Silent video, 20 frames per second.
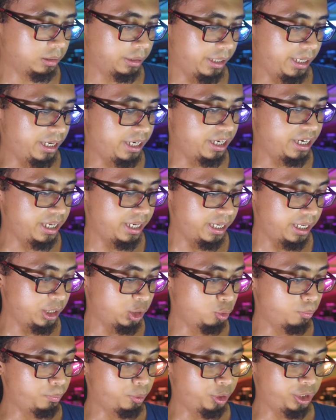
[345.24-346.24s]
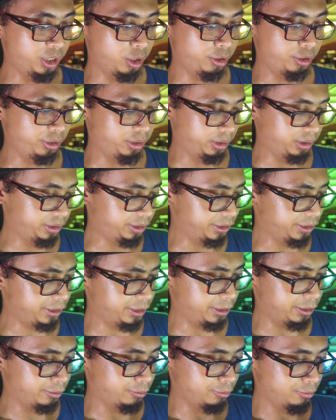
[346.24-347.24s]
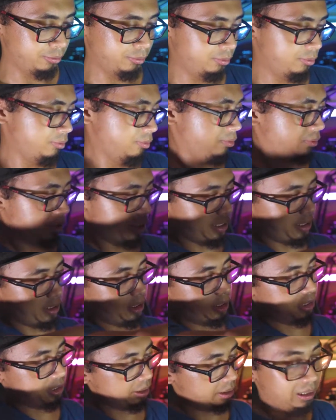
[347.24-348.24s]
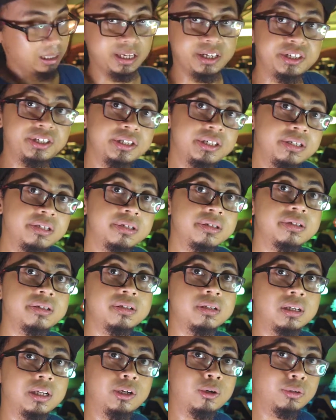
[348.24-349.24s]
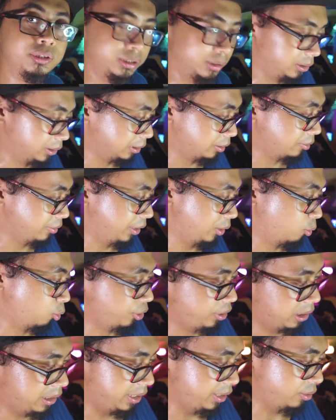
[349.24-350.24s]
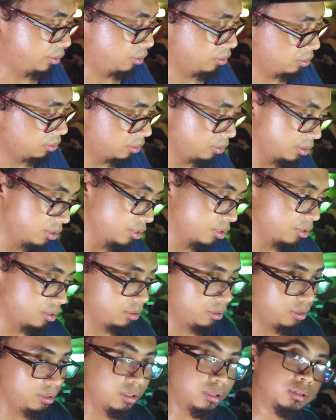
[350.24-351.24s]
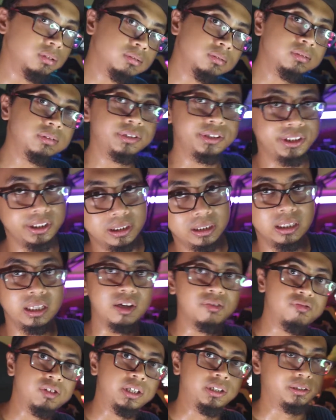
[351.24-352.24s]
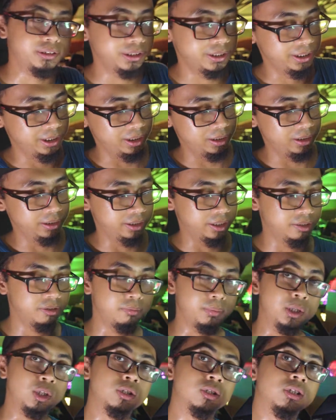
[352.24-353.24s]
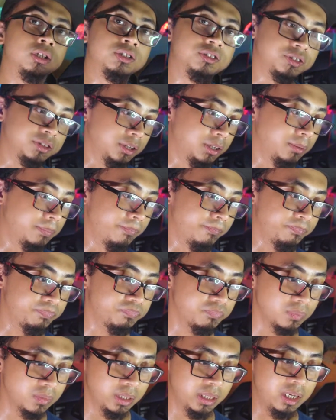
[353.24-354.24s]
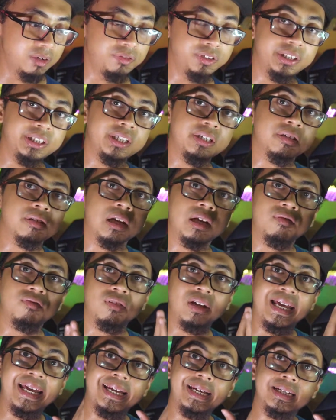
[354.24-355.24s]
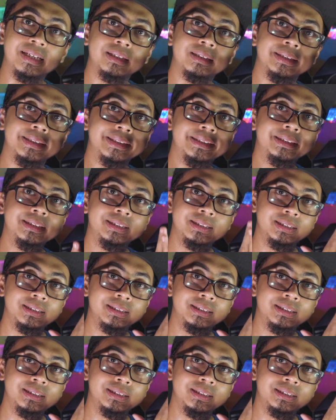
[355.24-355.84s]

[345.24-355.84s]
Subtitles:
and then you put it on the ground like this, like on the ground, it won't like tilt left and right, just because everything is like flat here.